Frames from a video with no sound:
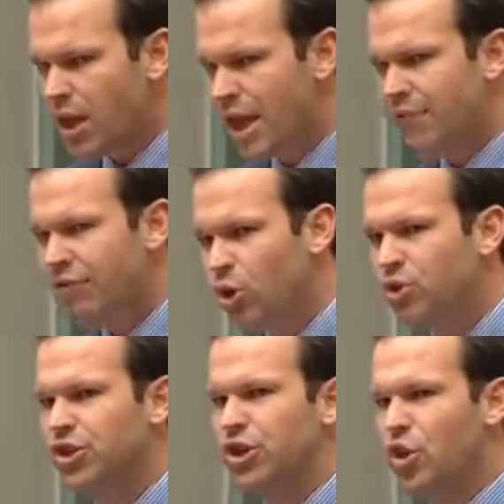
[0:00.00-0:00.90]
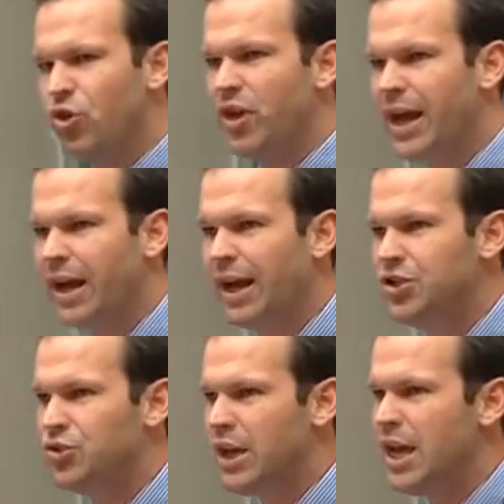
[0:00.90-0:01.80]
And of course the north in our
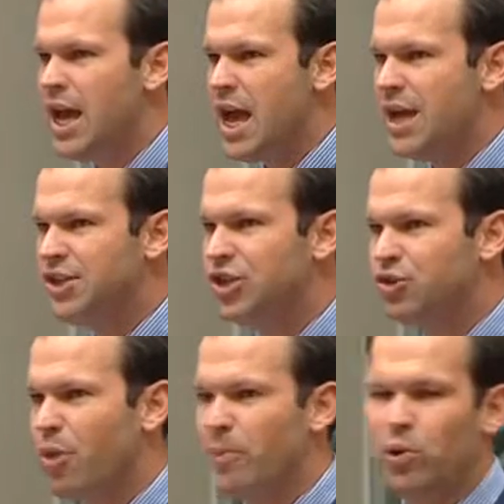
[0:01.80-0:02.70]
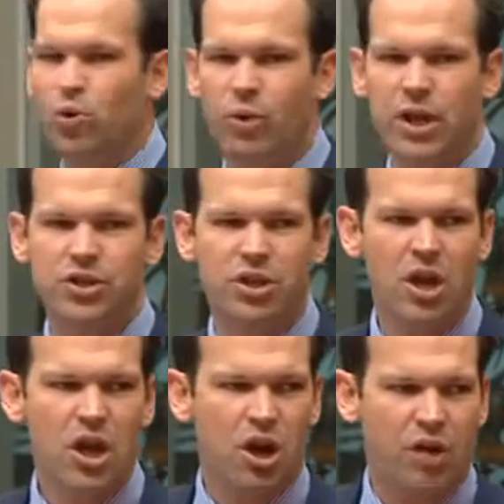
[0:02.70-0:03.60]
country is the tropical region
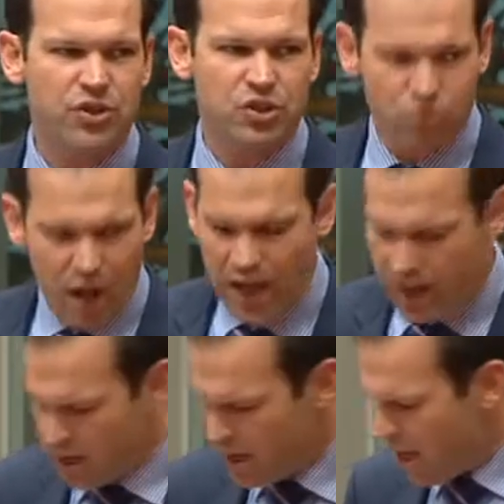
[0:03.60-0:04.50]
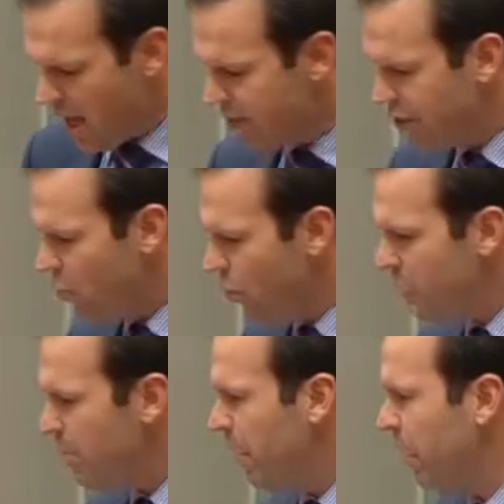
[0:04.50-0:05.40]
of Australia. And so
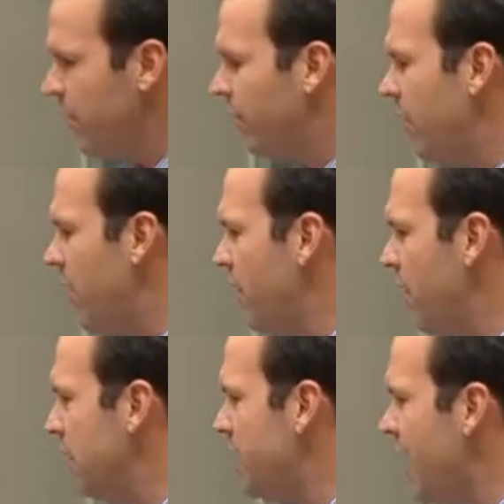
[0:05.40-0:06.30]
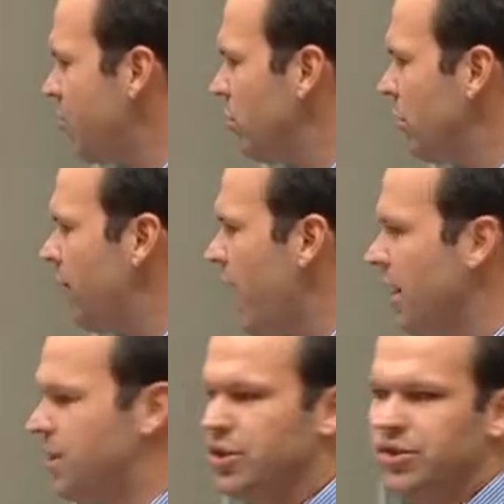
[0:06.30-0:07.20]
we believe that these natural
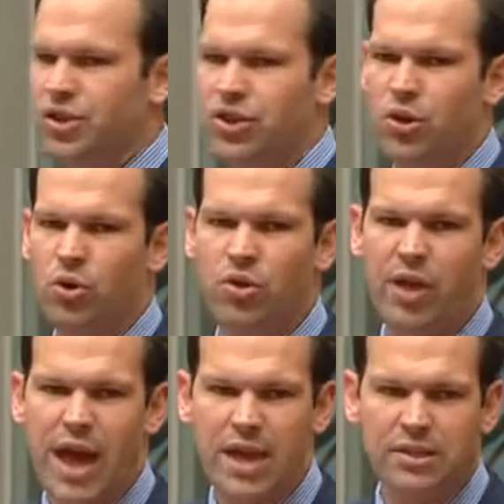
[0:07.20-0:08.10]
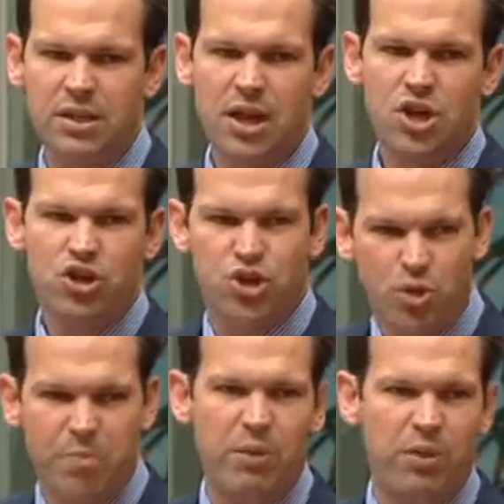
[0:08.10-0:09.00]
advantages that the north has
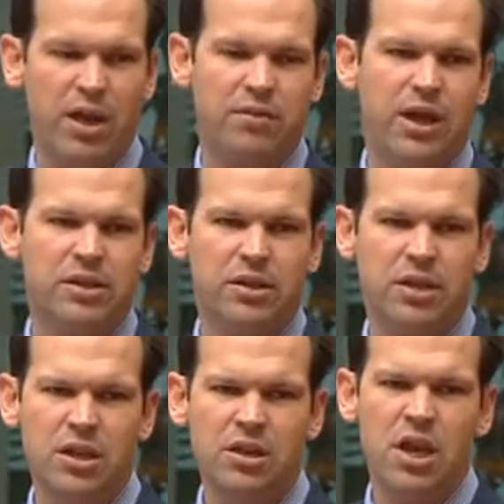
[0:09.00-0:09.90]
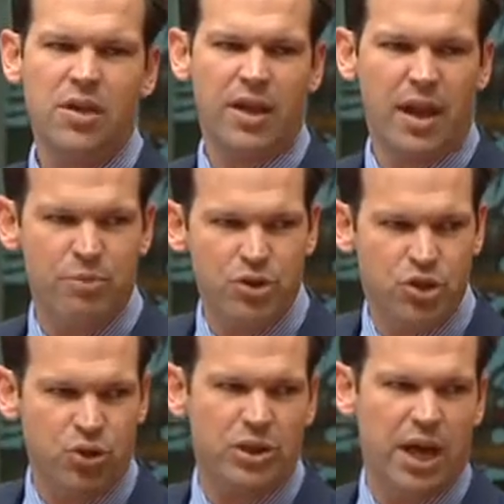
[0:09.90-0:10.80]
should be reinvested in. The government
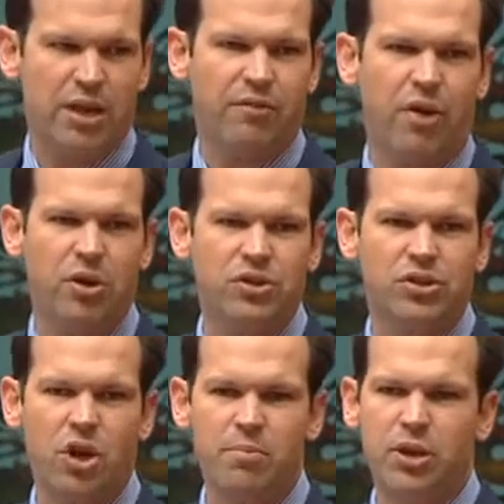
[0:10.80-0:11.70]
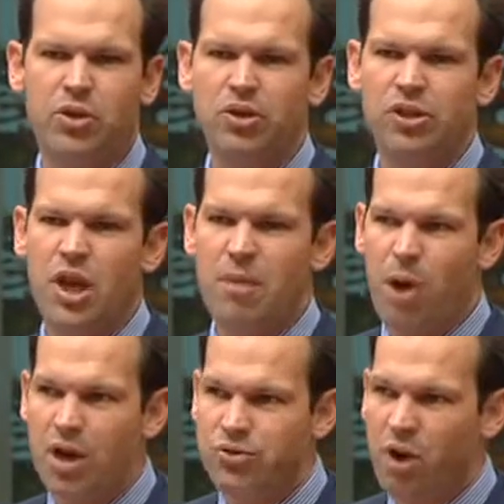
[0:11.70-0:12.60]
should take a focus on, because
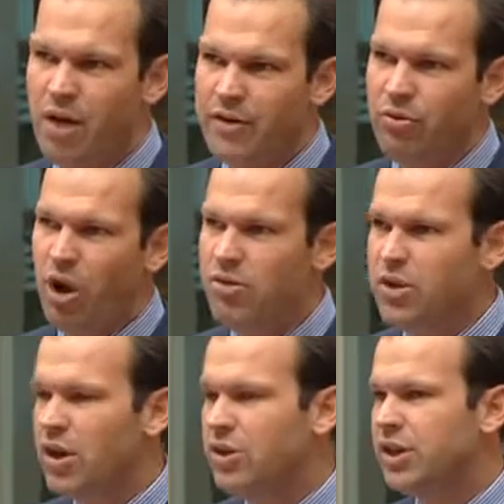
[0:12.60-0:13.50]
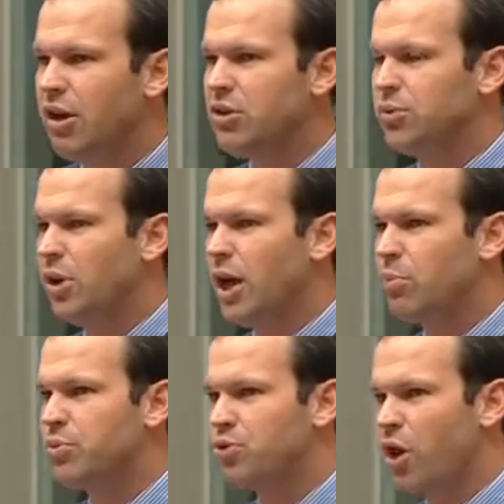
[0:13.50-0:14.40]
by driving growth in those areas will
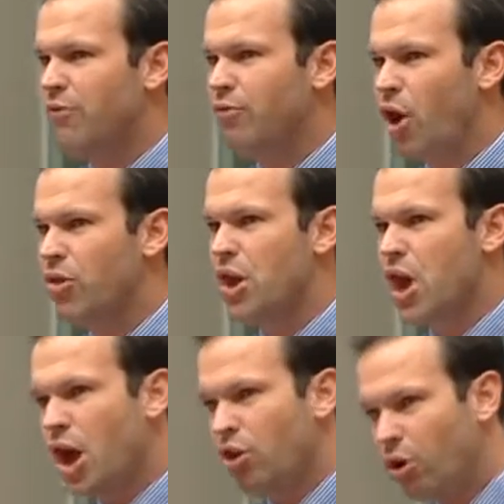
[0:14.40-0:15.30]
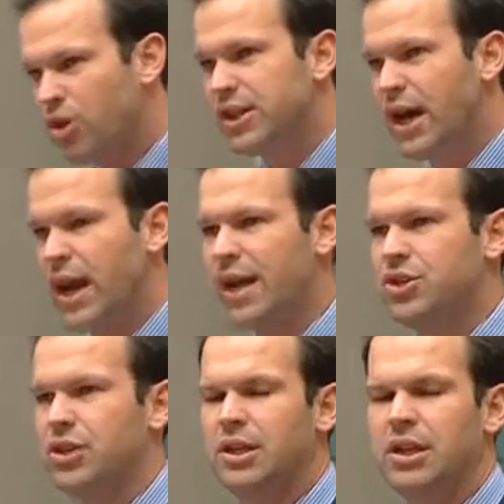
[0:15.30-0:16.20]
help drive growth across our
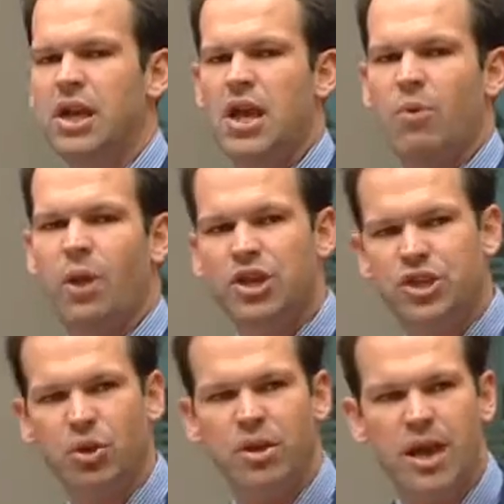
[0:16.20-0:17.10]
nation. And we are doing